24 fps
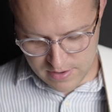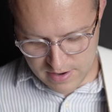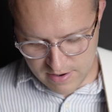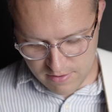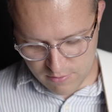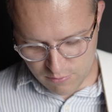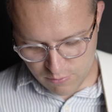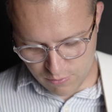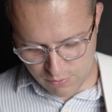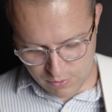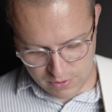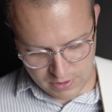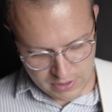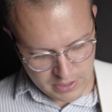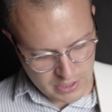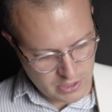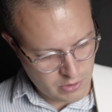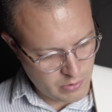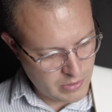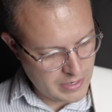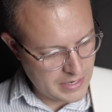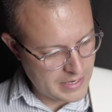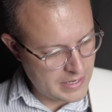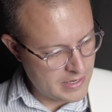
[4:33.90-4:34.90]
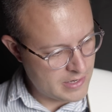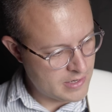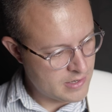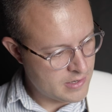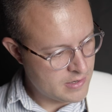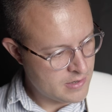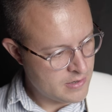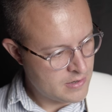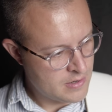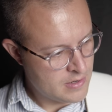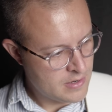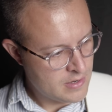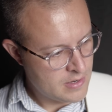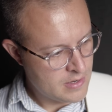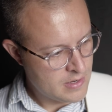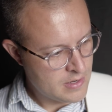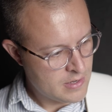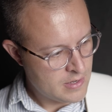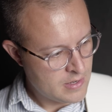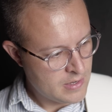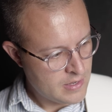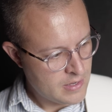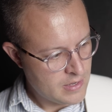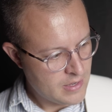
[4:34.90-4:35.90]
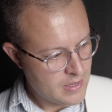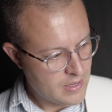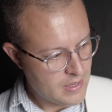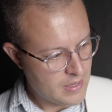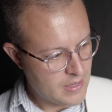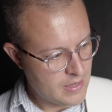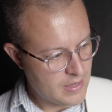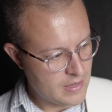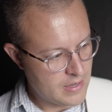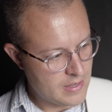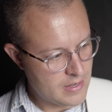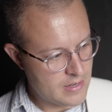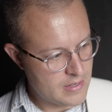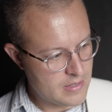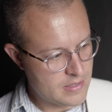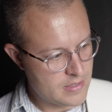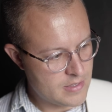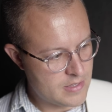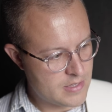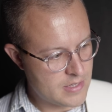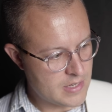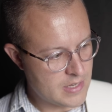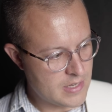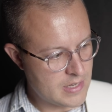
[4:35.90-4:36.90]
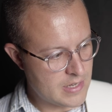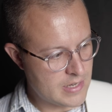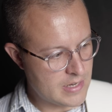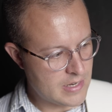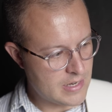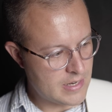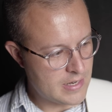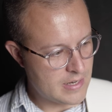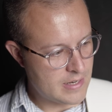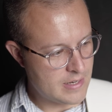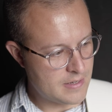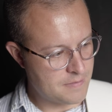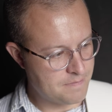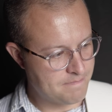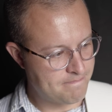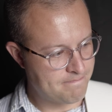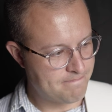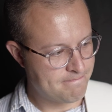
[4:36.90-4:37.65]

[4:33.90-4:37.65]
out really great. And I